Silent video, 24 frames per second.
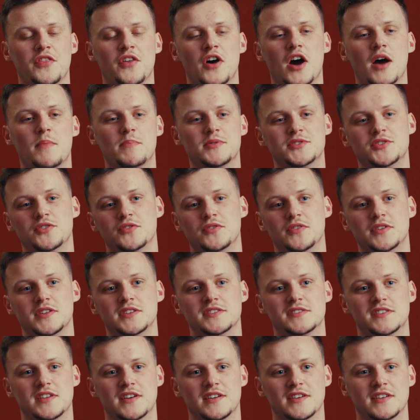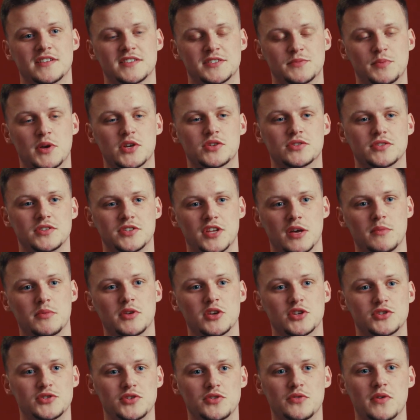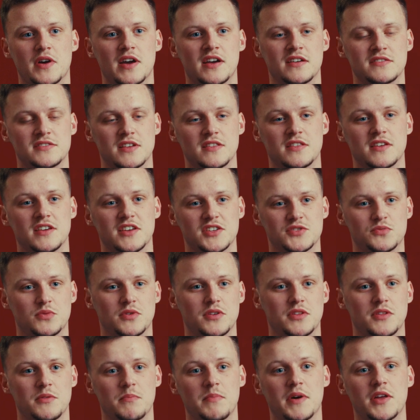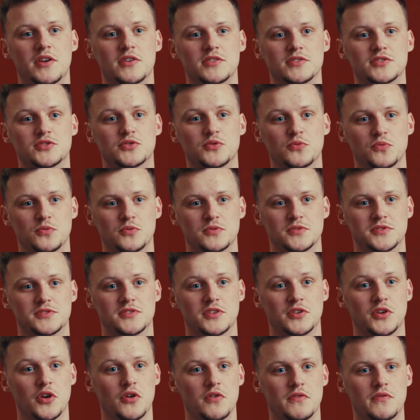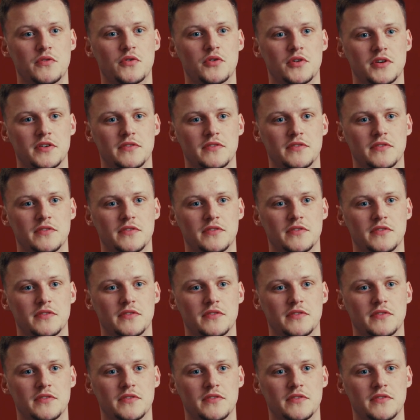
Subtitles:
The opportunities that especially WSU has, I think it's one of the better schools to go for